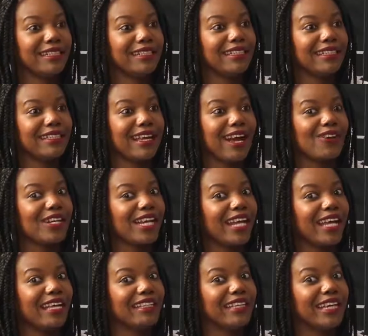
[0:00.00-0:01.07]
I'm not
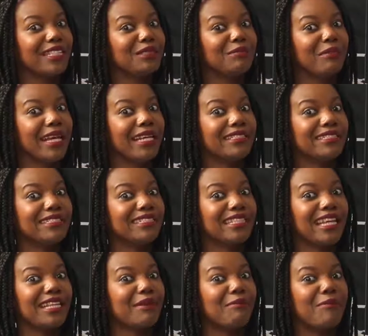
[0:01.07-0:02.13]
engagement
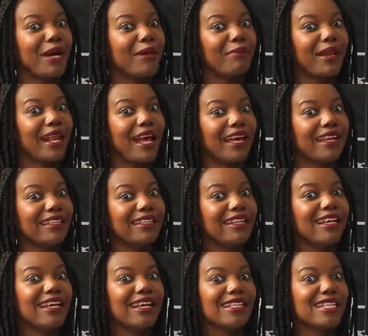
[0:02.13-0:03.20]
in the pipeline.
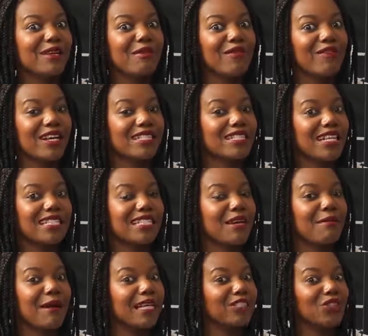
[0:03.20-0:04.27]
Some of us
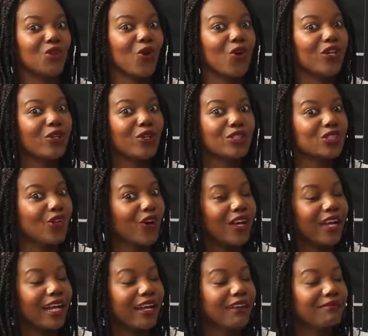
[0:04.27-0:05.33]
as Joel no
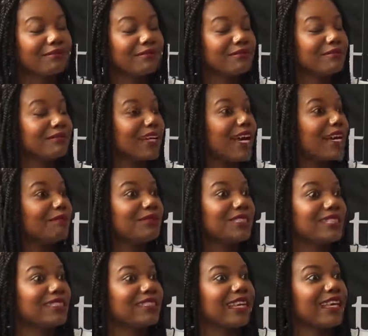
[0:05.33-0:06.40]
Jola. I'm
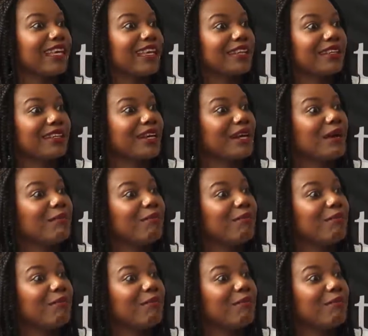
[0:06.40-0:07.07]
just saying.